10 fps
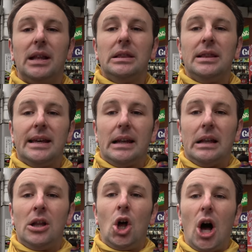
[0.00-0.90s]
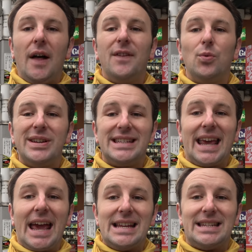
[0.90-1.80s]
be a little on the
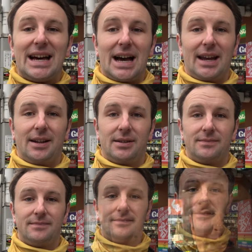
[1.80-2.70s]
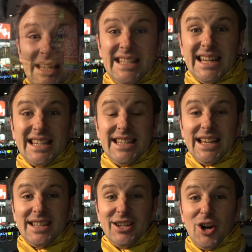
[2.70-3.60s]
risque side. The sixth
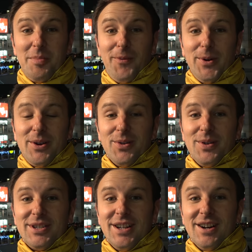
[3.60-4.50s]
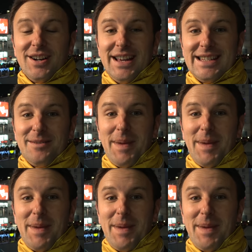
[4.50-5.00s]
thing to know before you go to Osaka is